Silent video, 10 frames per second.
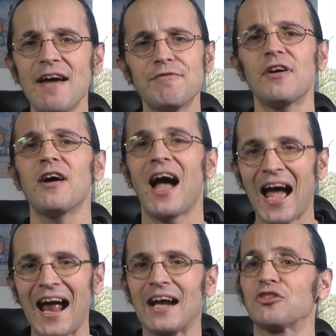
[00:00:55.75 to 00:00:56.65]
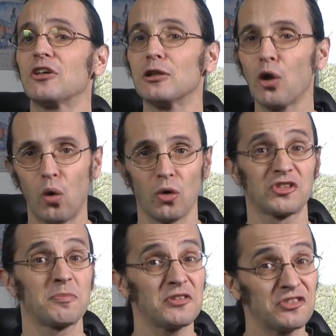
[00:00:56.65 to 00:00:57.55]
ever had a
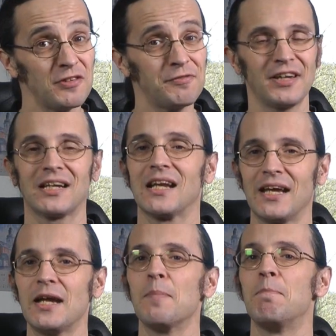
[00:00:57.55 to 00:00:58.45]
law specifically